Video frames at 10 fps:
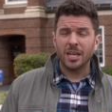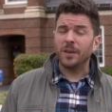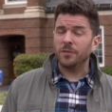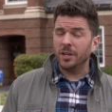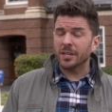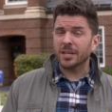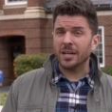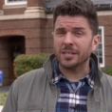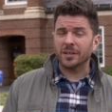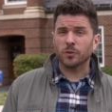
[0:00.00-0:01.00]
If you need to
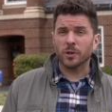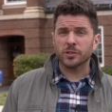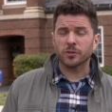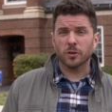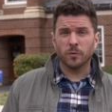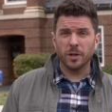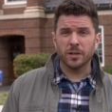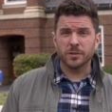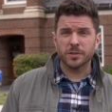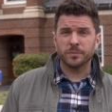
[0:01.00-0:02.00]
contact the Register of
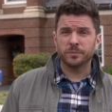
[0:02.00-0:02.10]
Wills,